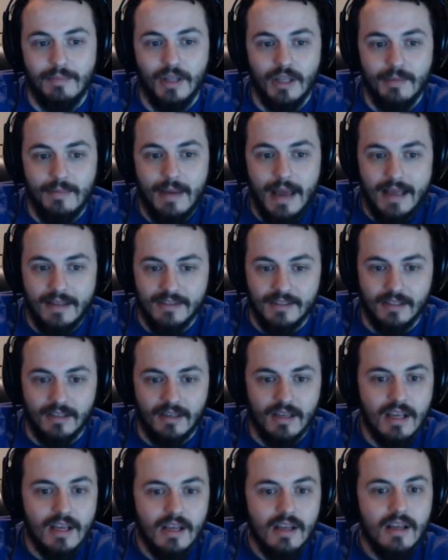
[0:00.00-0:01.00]
Batson.
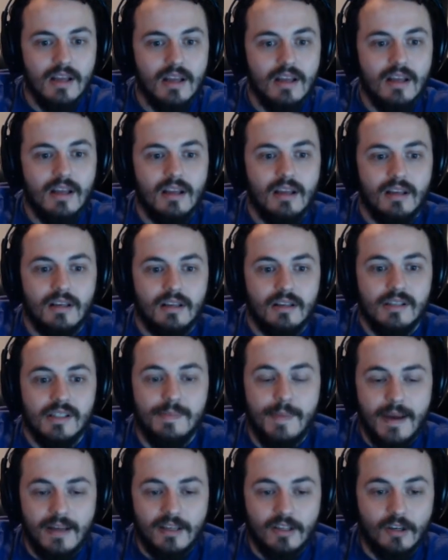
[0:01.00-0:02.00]

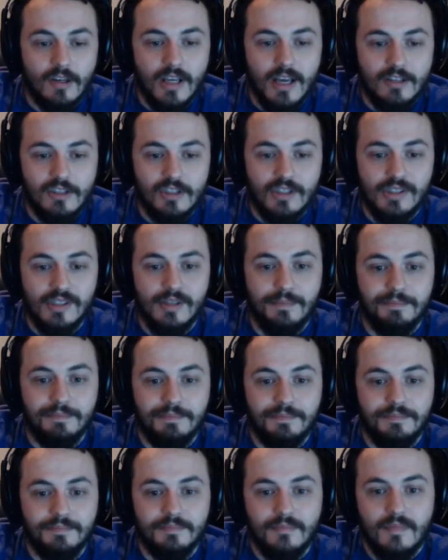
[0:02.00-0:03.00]
Spectre catches him.
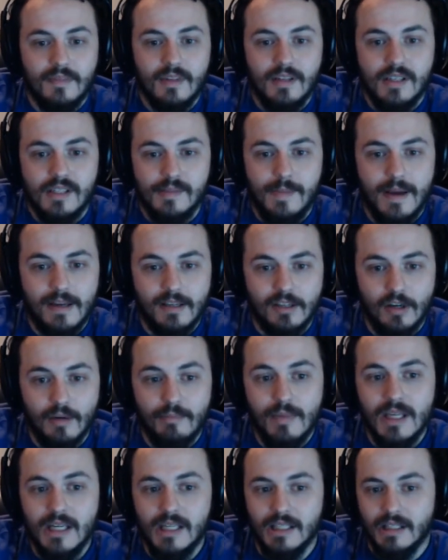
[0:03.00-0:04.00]
Spectre
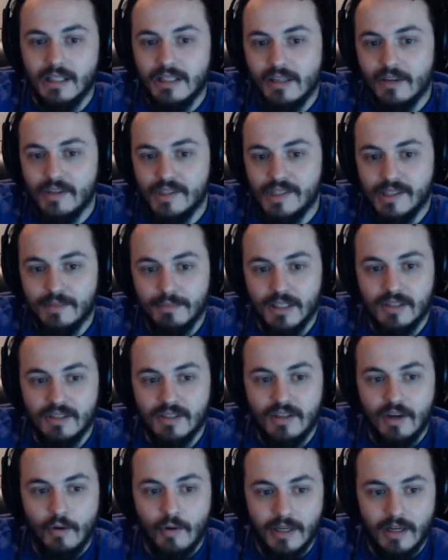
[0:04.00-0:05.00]
immediately knows something's
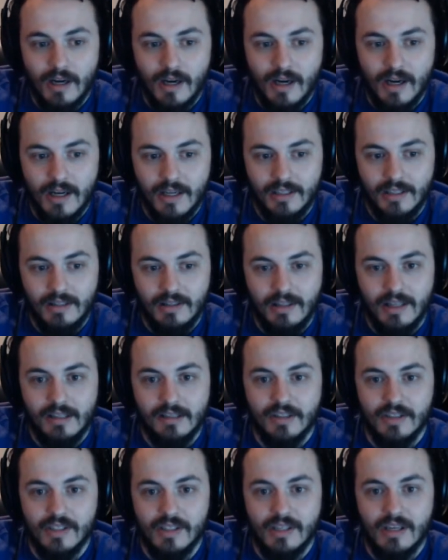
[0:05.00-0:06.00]
going on, that
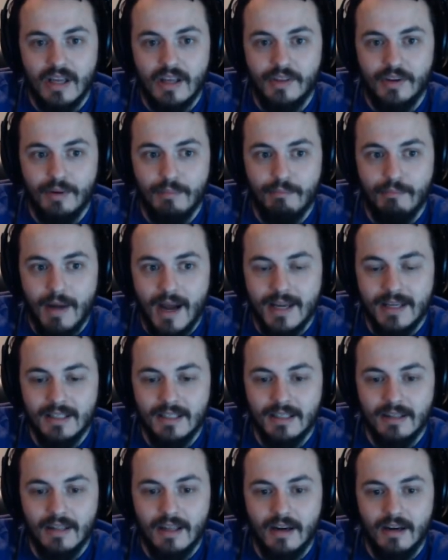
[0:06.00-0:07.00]
there's another mind
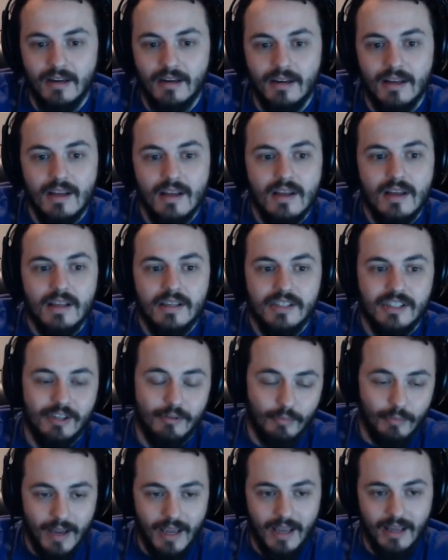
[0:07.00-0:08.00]
in there.
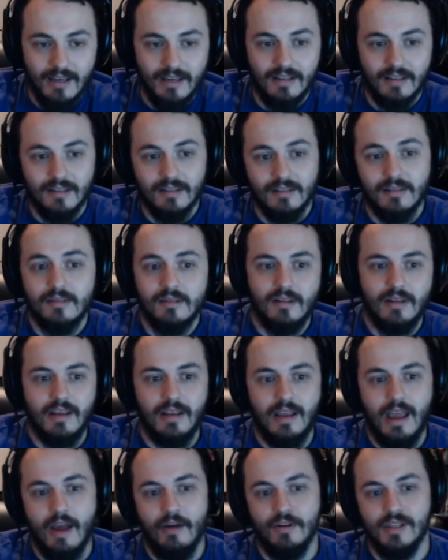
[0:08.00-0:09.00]
Superman
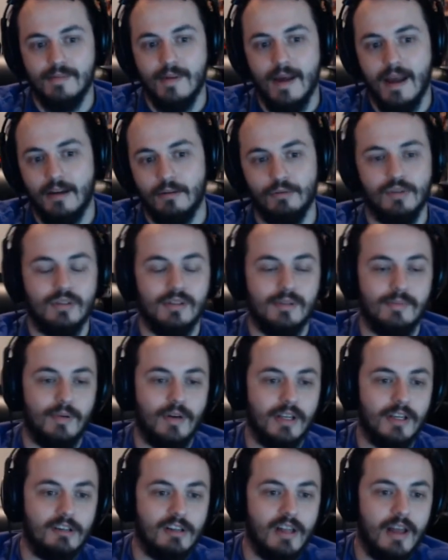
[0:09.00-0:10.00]
counters back, which is
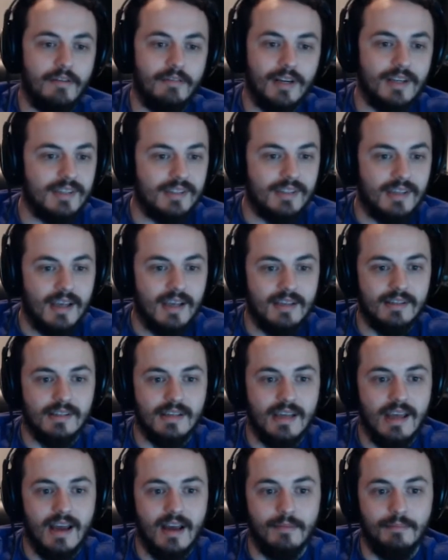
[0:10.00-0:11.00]
pretty clever. He says,
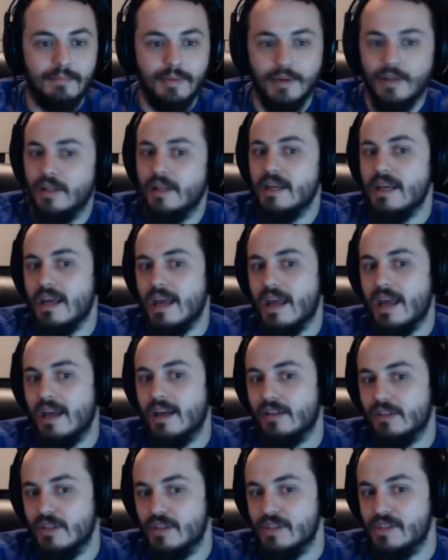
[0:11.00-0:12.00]
yeah, Billy
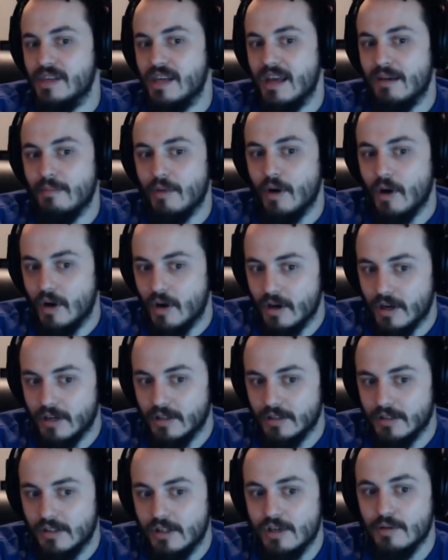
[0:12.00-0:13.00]
and Shazam are
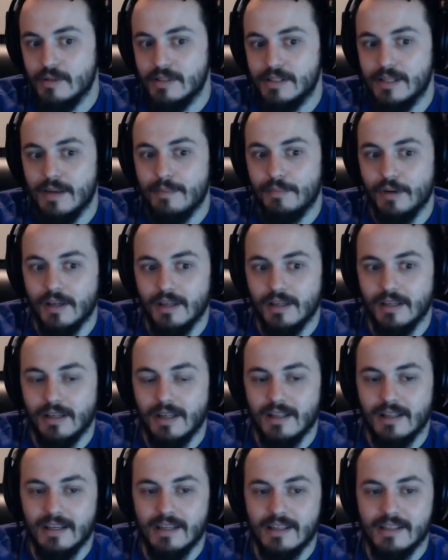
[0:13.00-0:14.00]
two separate,
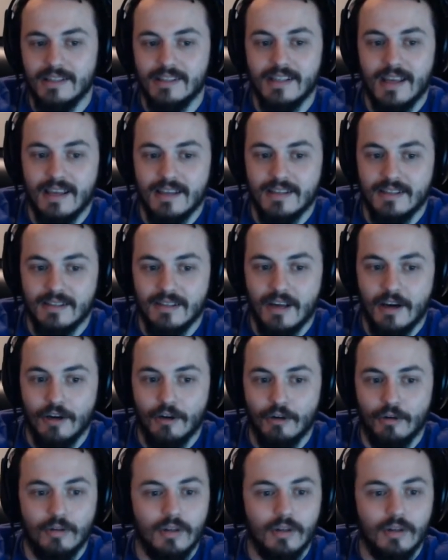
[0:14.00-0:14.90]
and then he says, no,